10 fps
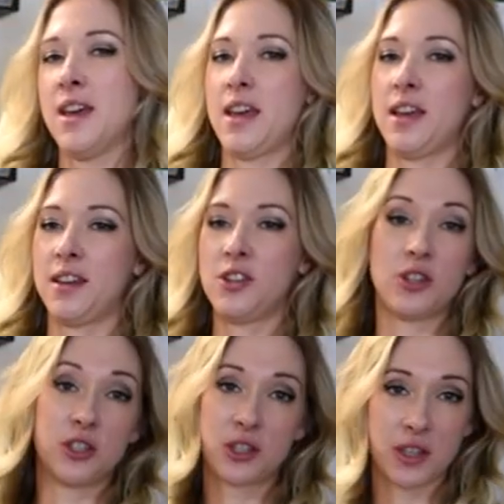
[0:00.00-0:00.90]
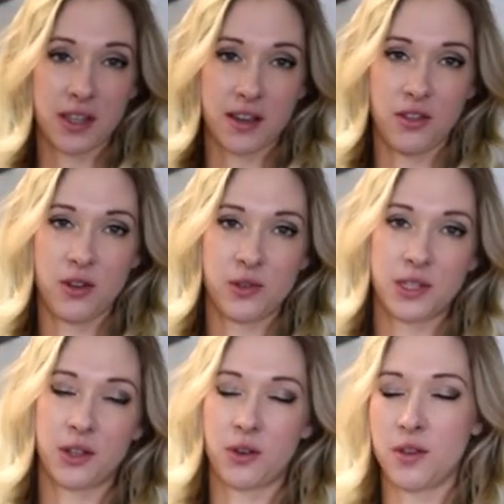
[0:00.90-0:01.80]
and you can just click on those
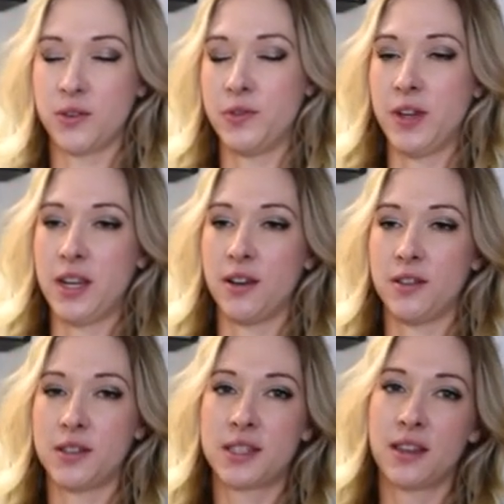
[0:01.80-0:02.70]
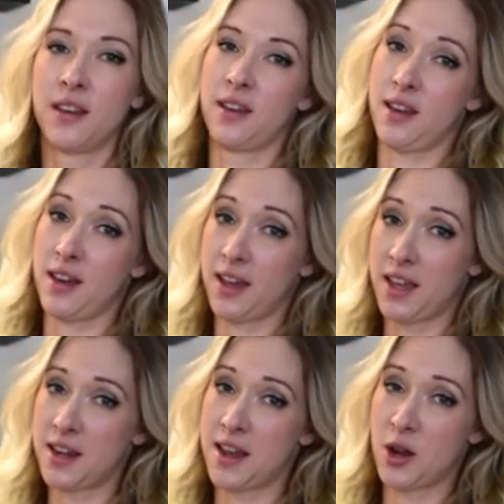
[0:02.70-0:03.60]
to go to those videos.
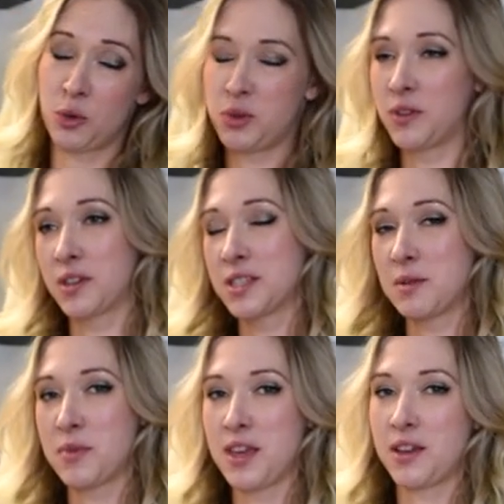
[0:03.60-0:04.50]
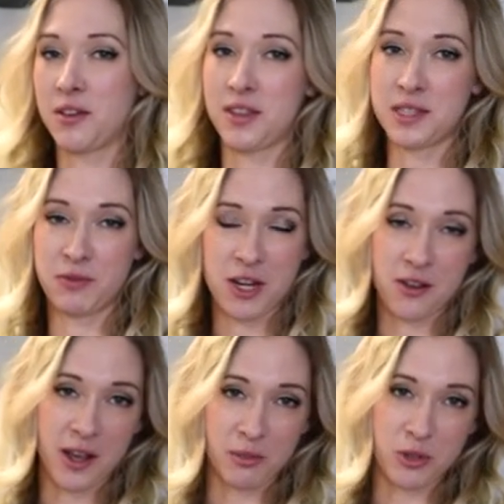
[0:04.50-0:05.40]
Again, I hope you learned something or this video
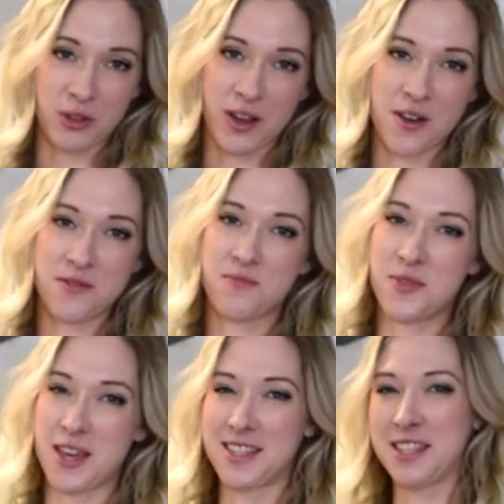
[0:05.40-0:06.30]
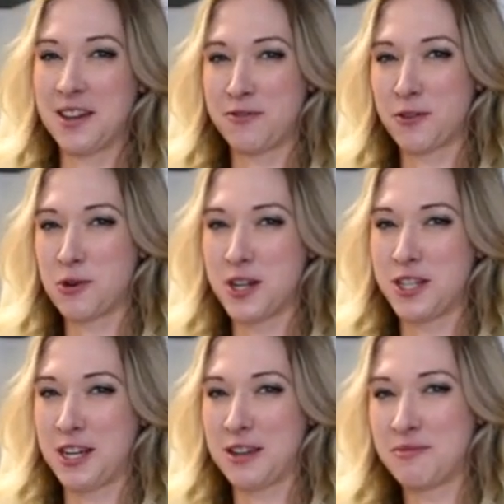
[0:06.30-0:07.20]
helped you out. Thanks again for
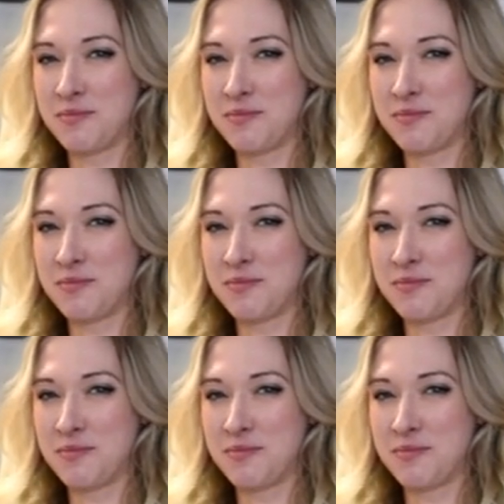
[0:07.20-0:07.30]
watching.